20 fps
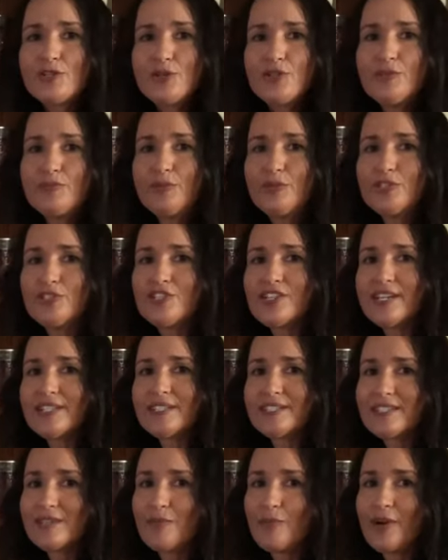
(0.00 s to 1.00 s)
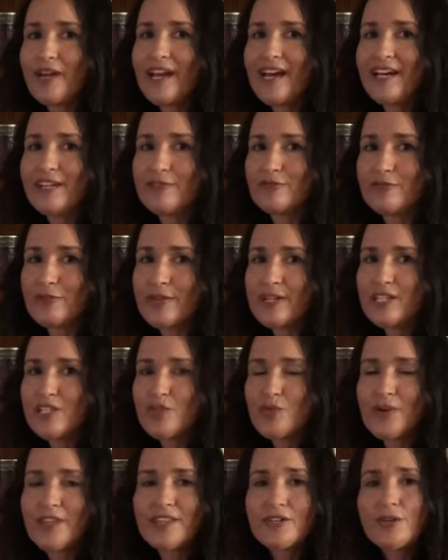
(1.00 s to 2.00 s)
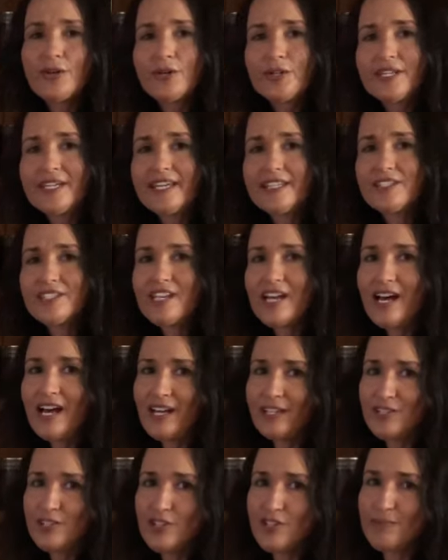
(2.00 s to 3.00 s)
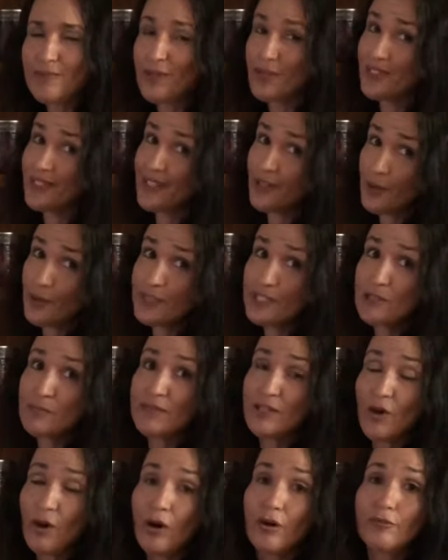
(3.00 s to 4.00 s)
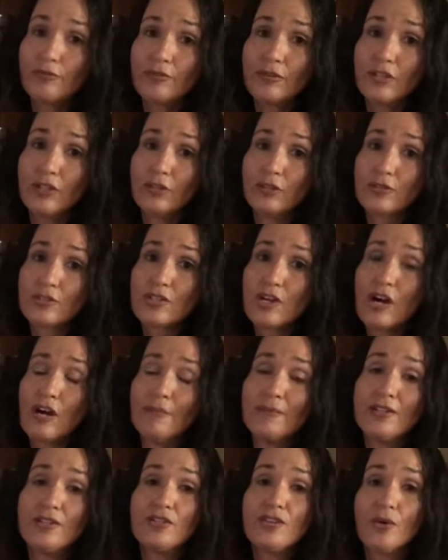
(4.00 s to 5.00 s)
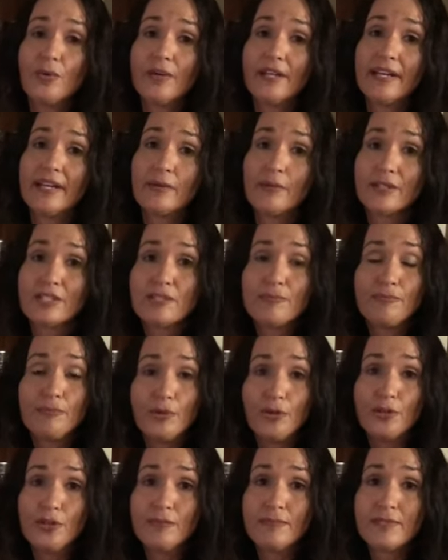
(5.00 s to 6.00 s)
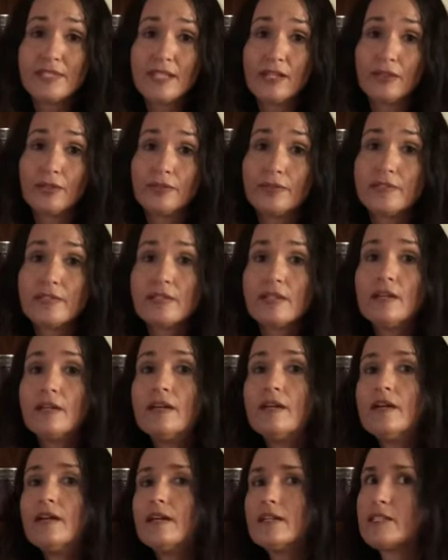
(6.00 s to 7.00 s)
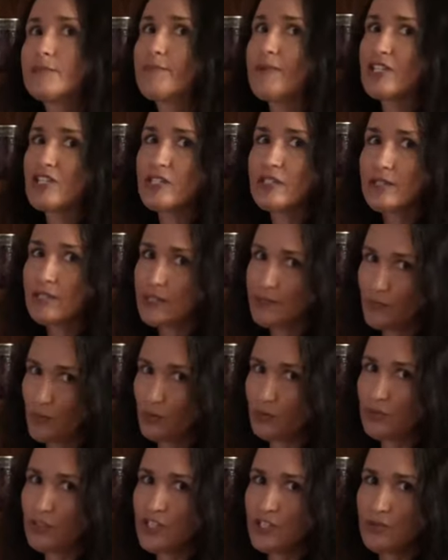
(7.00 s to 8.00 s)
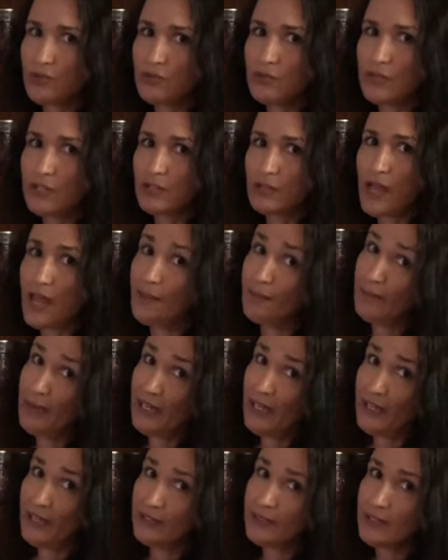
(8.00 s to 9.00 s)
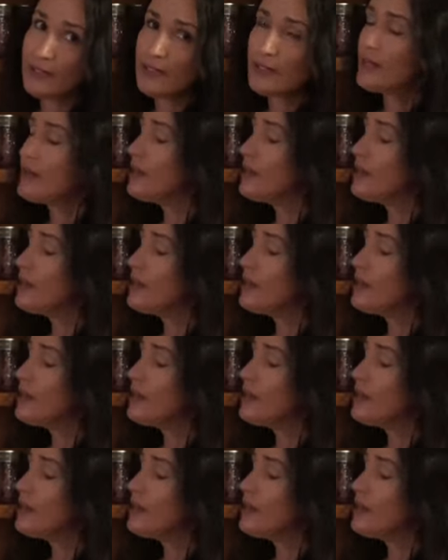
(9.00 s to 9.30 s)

sure you put your jars somewhere out of reach where they're not going to get touched because they're going to be hot for a long time and you don't want anyone to burn themselves, especially small children and pets.